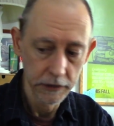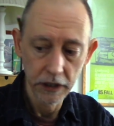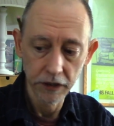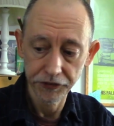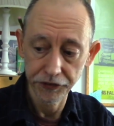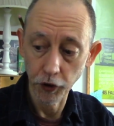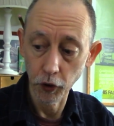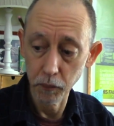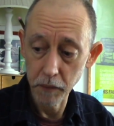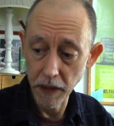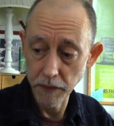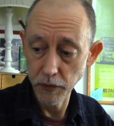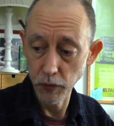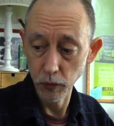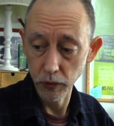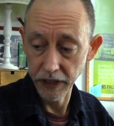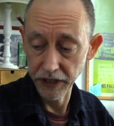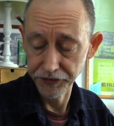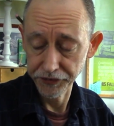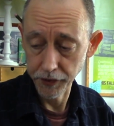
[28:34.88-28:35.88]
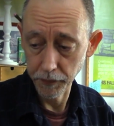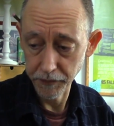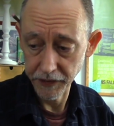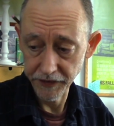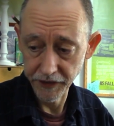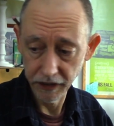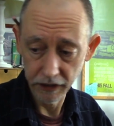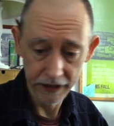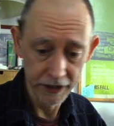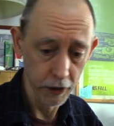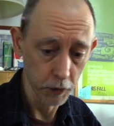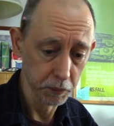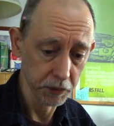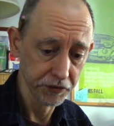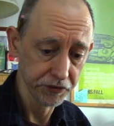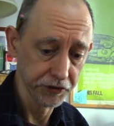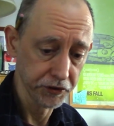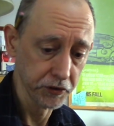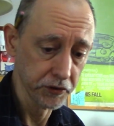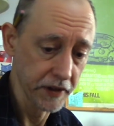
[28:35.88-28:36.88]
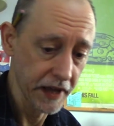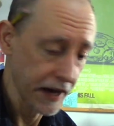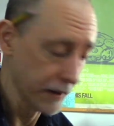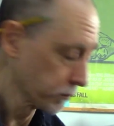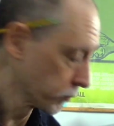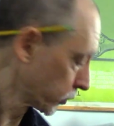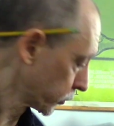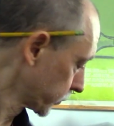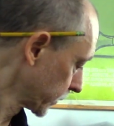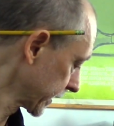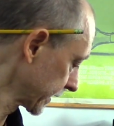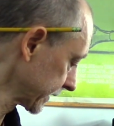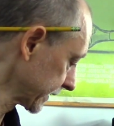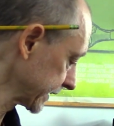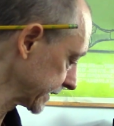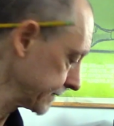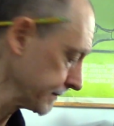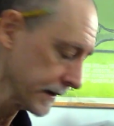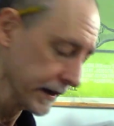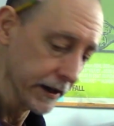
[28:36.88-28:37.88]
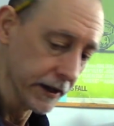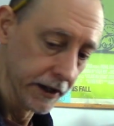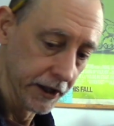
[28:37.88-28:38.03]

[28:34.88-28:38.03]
So maybe we'll get something that'll help us do that more readily.